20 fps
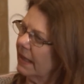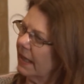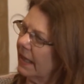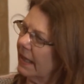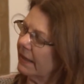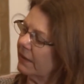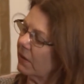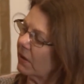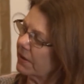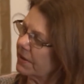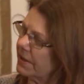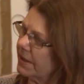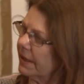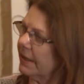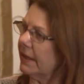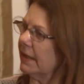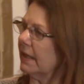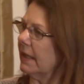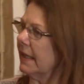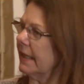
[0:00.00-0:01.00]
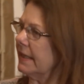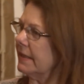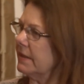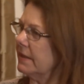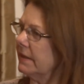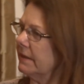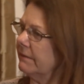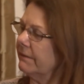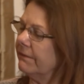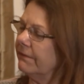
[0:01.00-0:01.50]
and articulate.
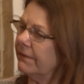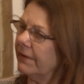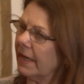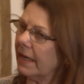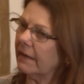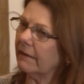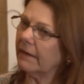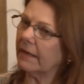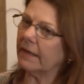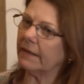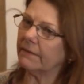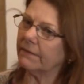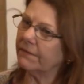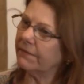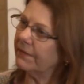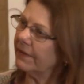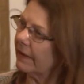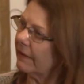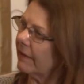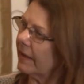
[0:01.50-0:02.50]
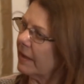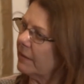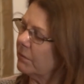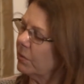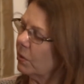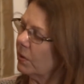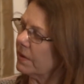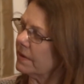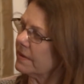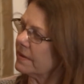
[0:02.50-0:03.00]
Very, very
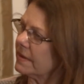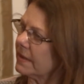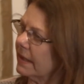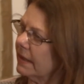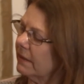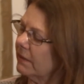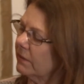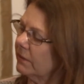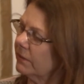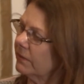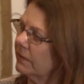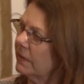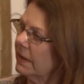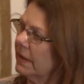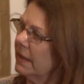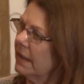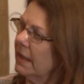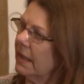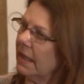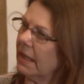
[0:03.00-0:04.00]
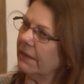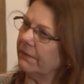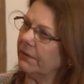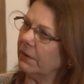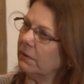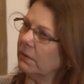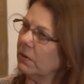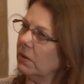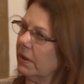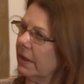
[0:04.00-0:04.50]
important skills. If
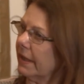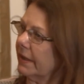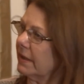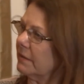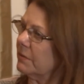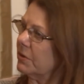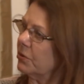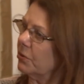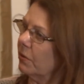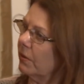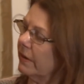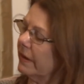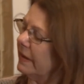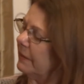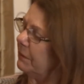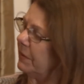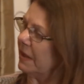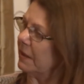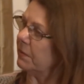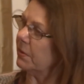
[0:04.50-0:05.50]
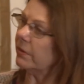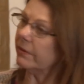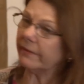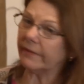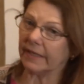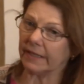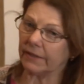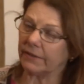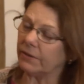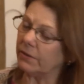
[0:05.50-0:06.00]
you look at the majority of people,
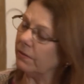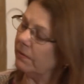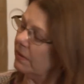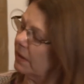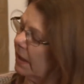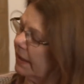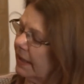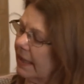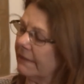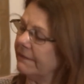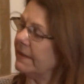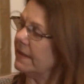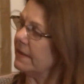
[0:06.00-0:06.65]
they do not have